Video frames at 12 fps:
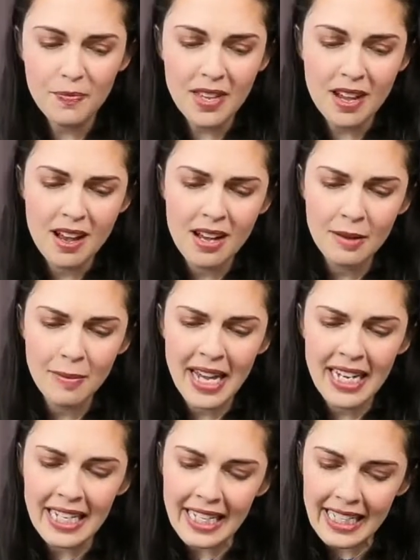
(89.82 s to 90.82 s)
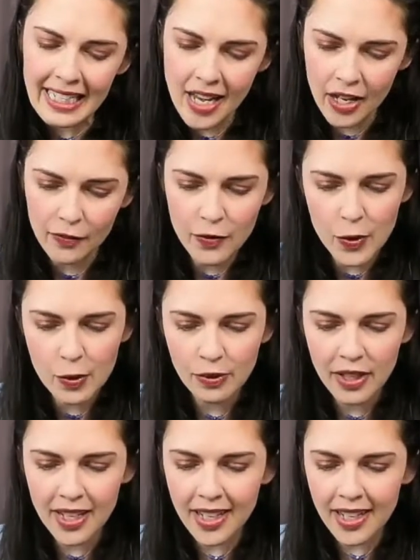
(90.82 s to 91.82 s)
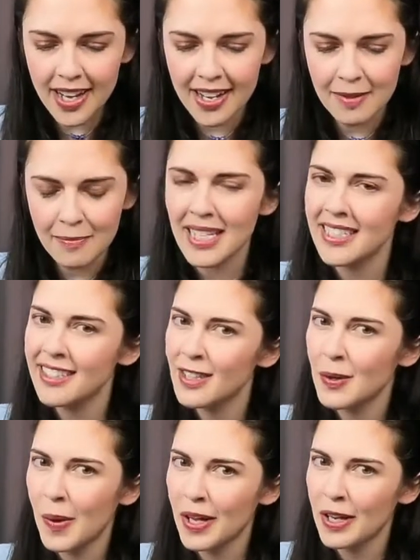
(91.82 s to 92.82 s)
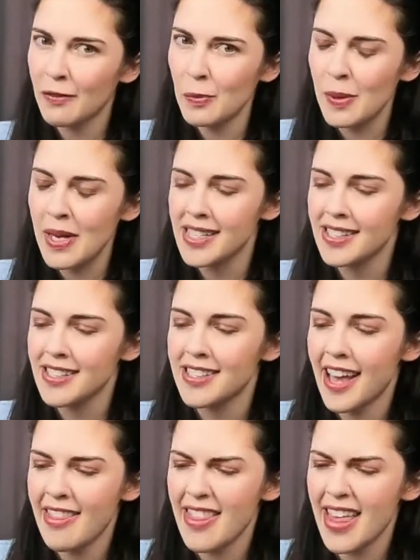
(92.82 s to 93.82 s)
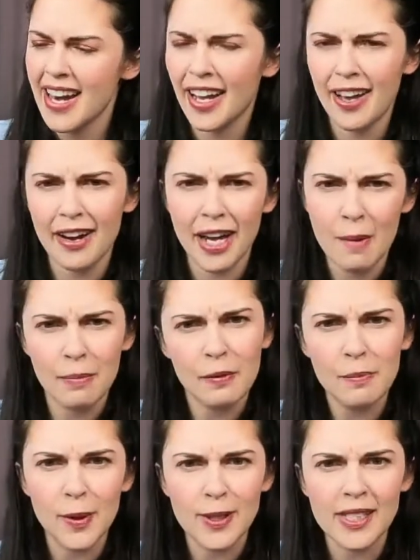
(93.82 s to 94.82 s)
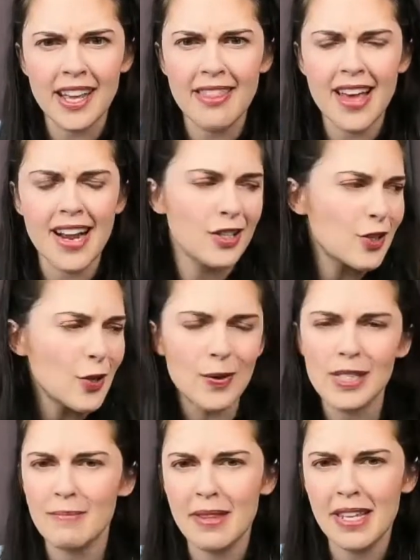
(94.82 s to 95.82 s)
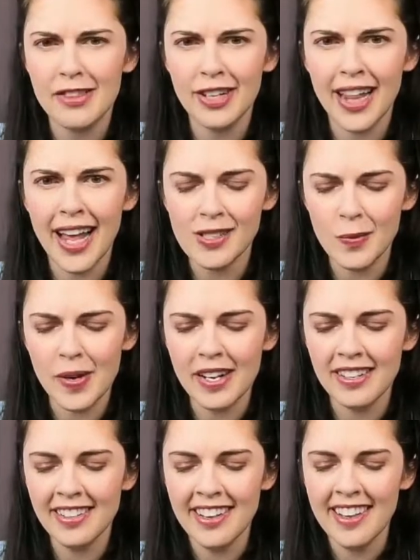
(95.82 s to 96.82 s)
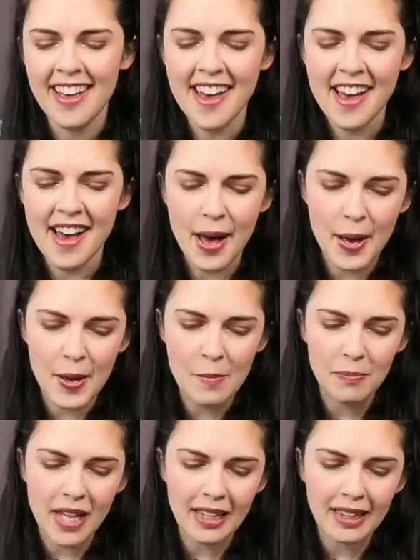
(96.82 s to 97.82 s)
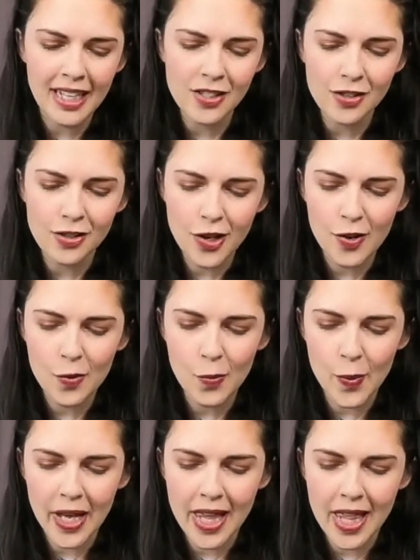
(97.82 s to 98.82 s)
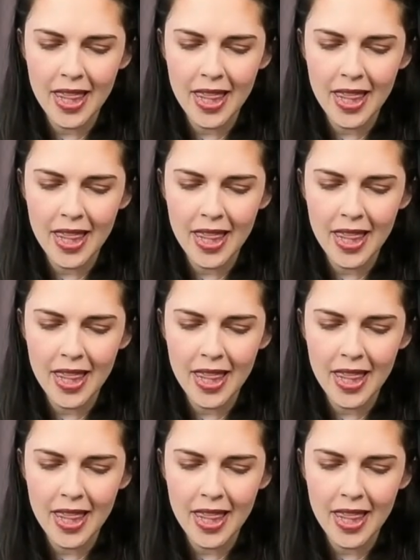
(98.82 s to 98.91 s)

I didn't get a ton of jewelry. I did get quite a few pins, and then I got a couple of books, and then I'll show you some of the other glassware. Let's start with